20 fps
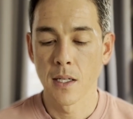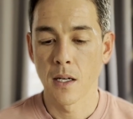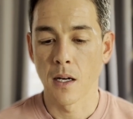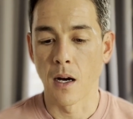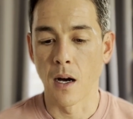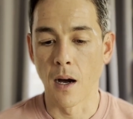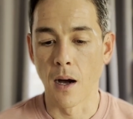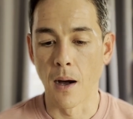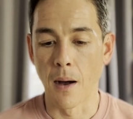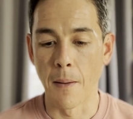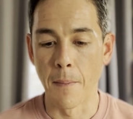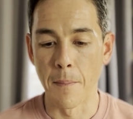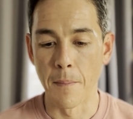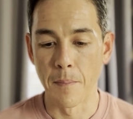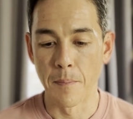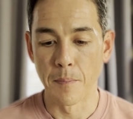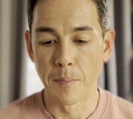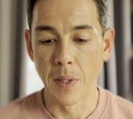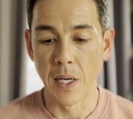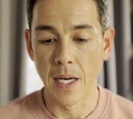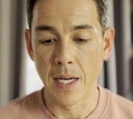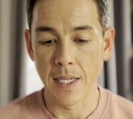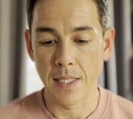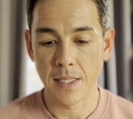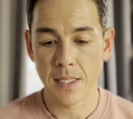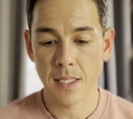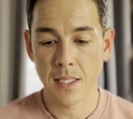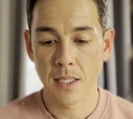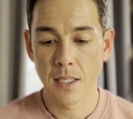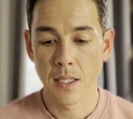Um,
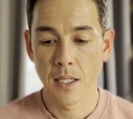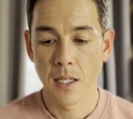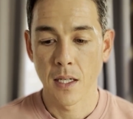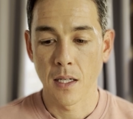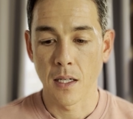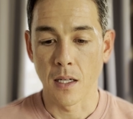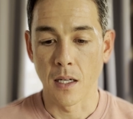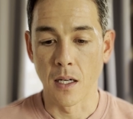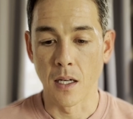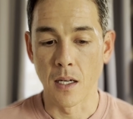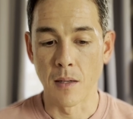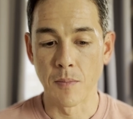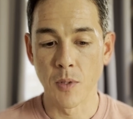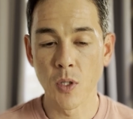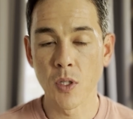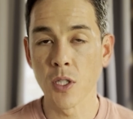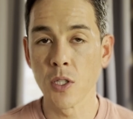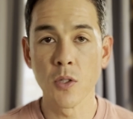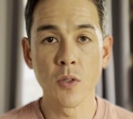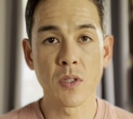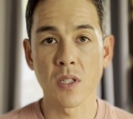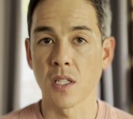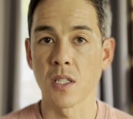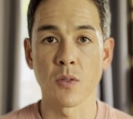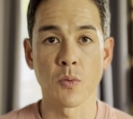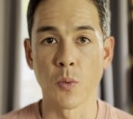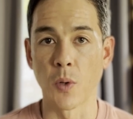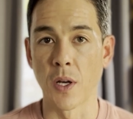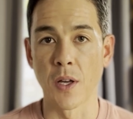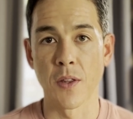but um, you can use this
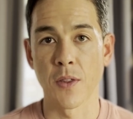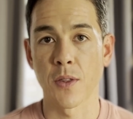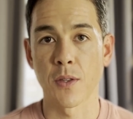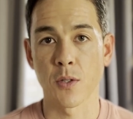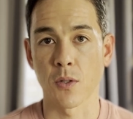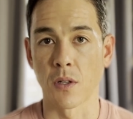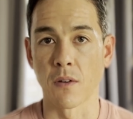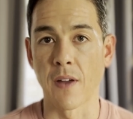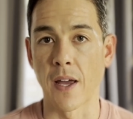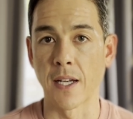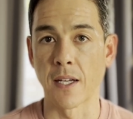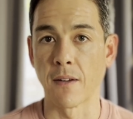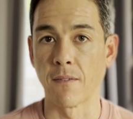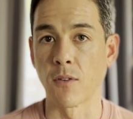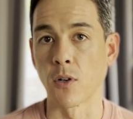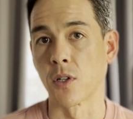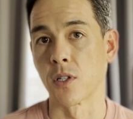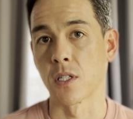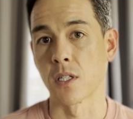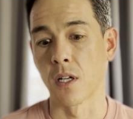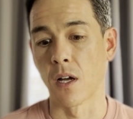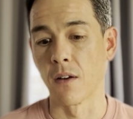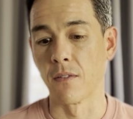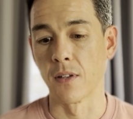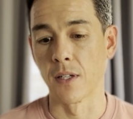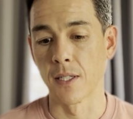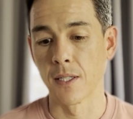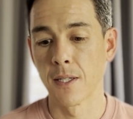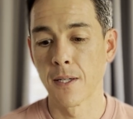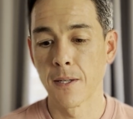with sort of any version of
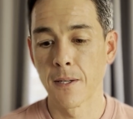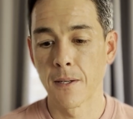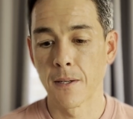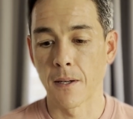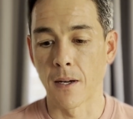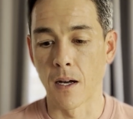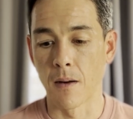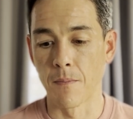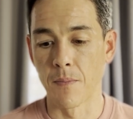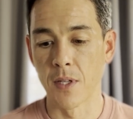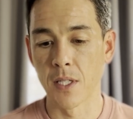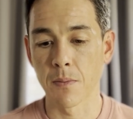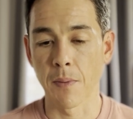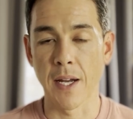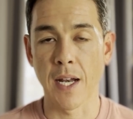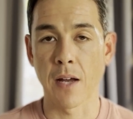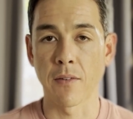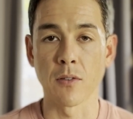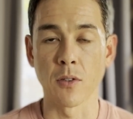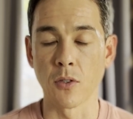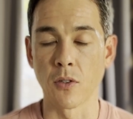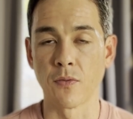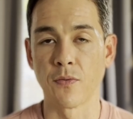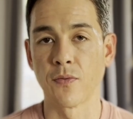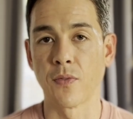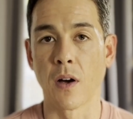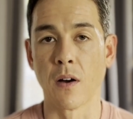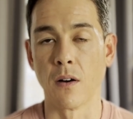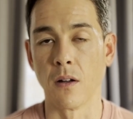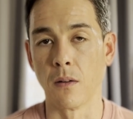it. Um, this might have a little
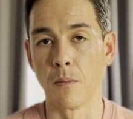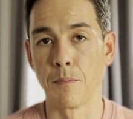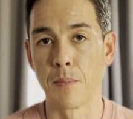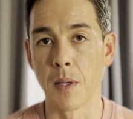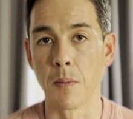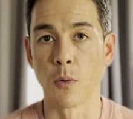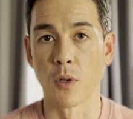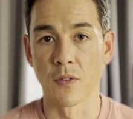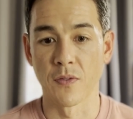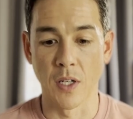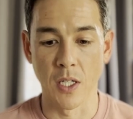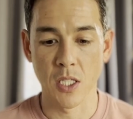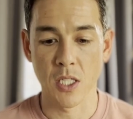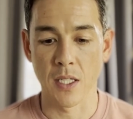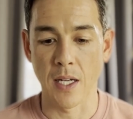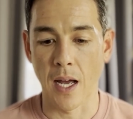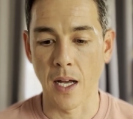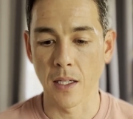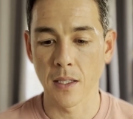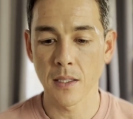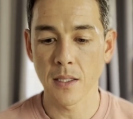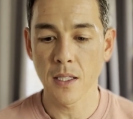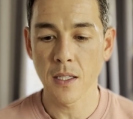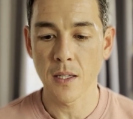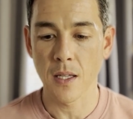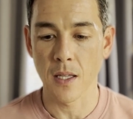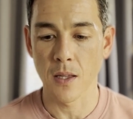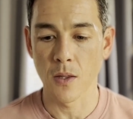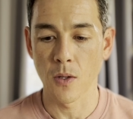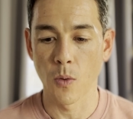a bit more functionality
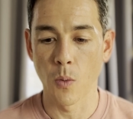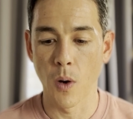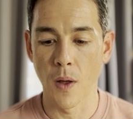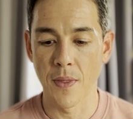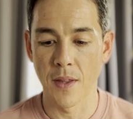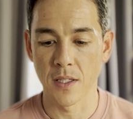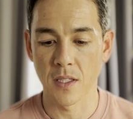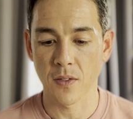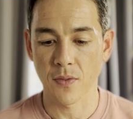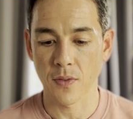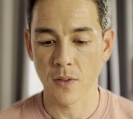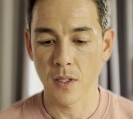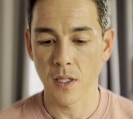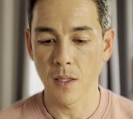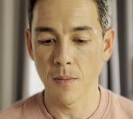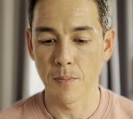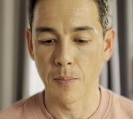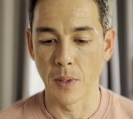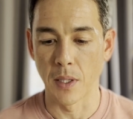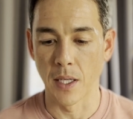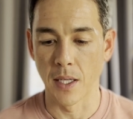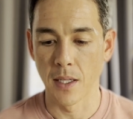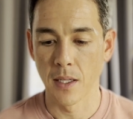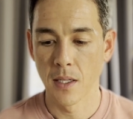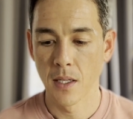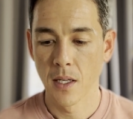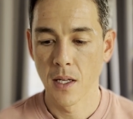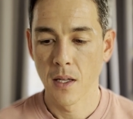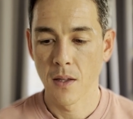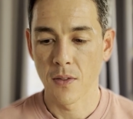than the one that's free, but
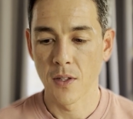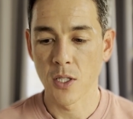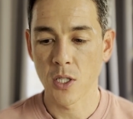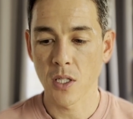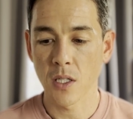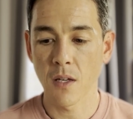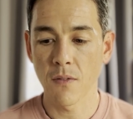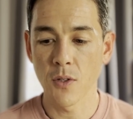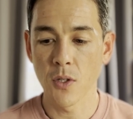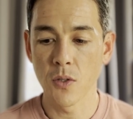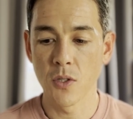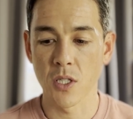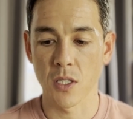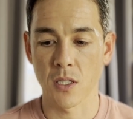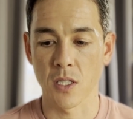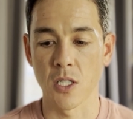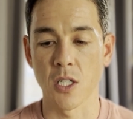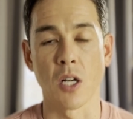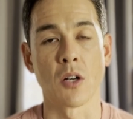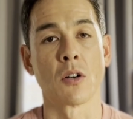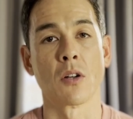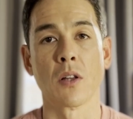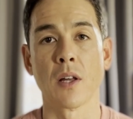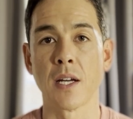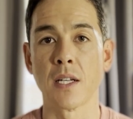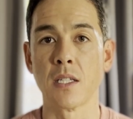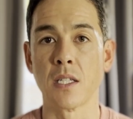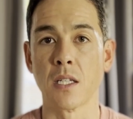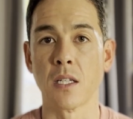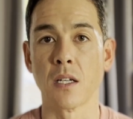this should give you just a general
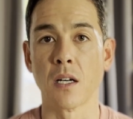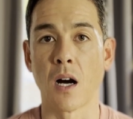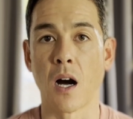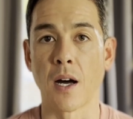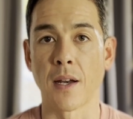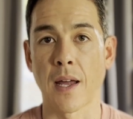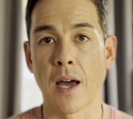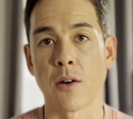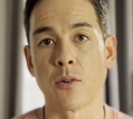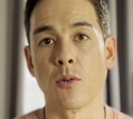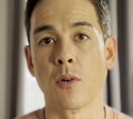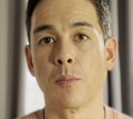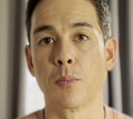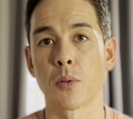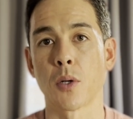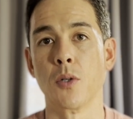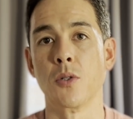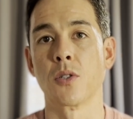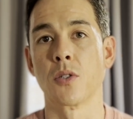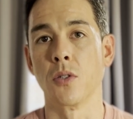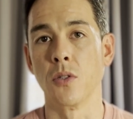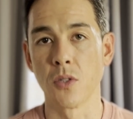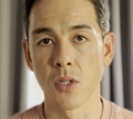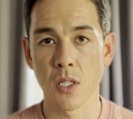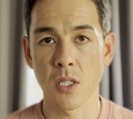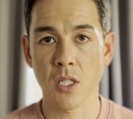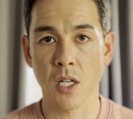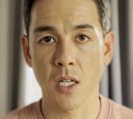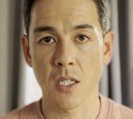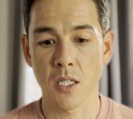idea on how to approach using
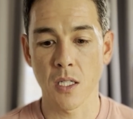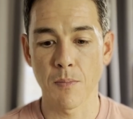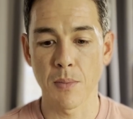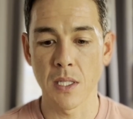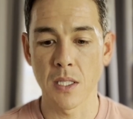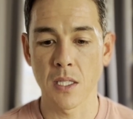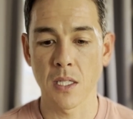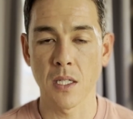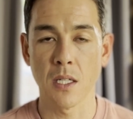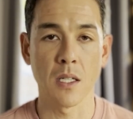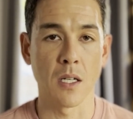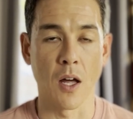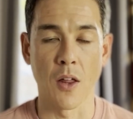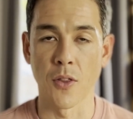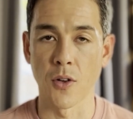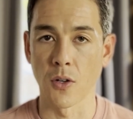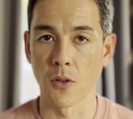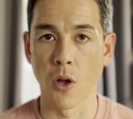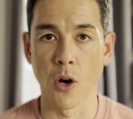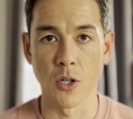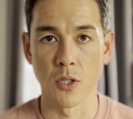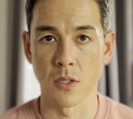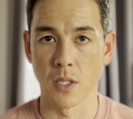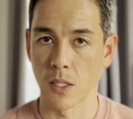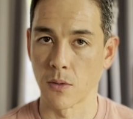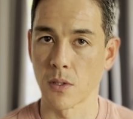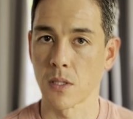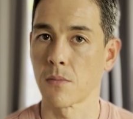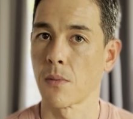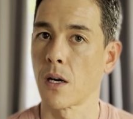ChatGPT and other large
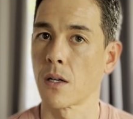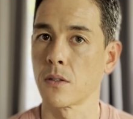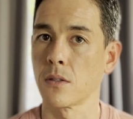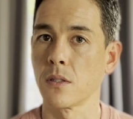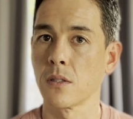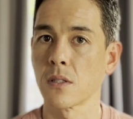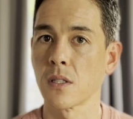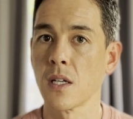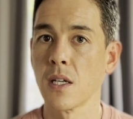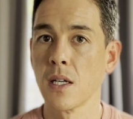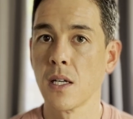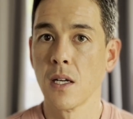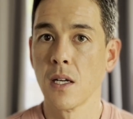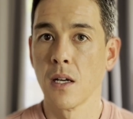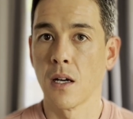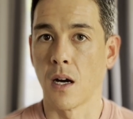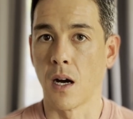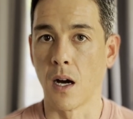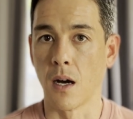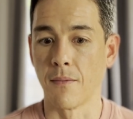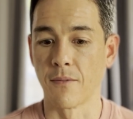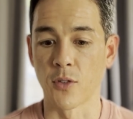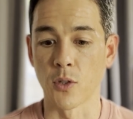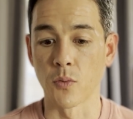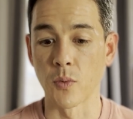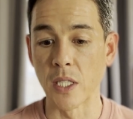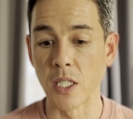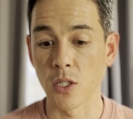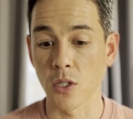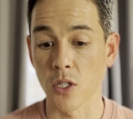language models um, for
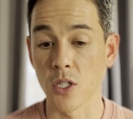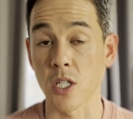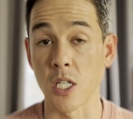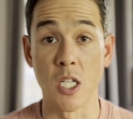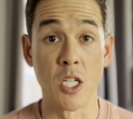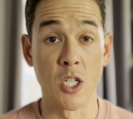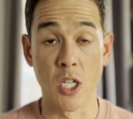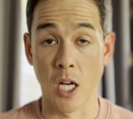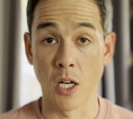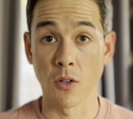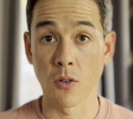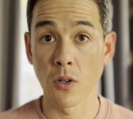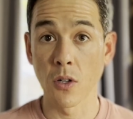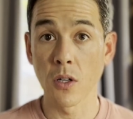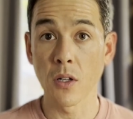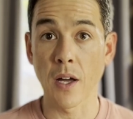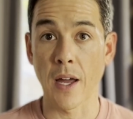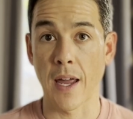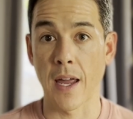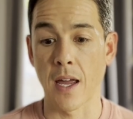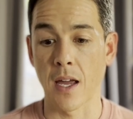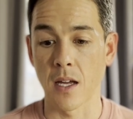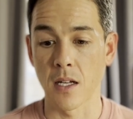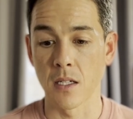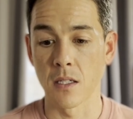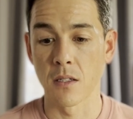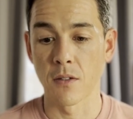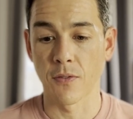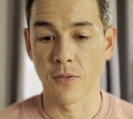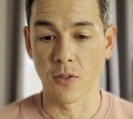research in general
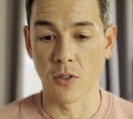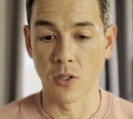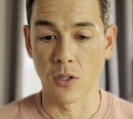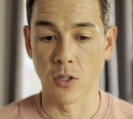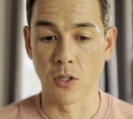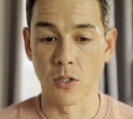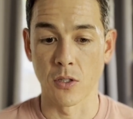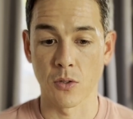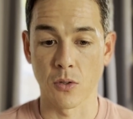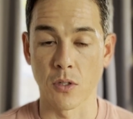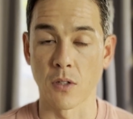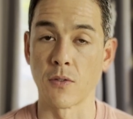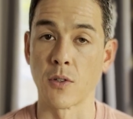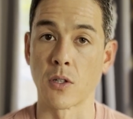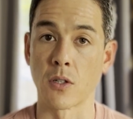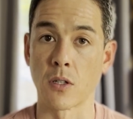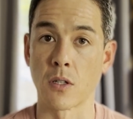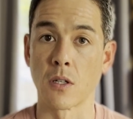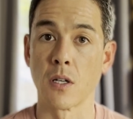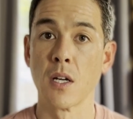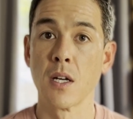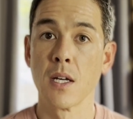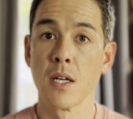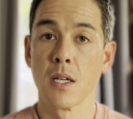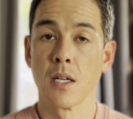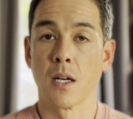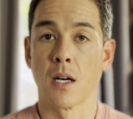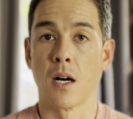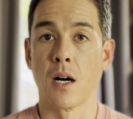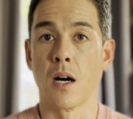and for sort of your
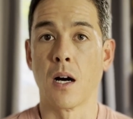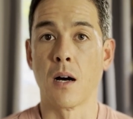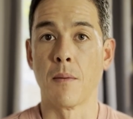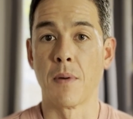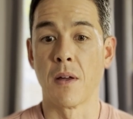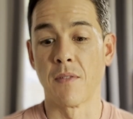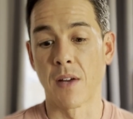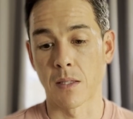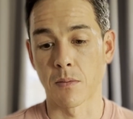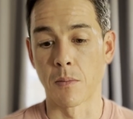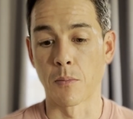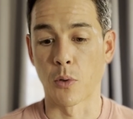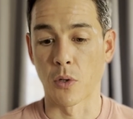um, investment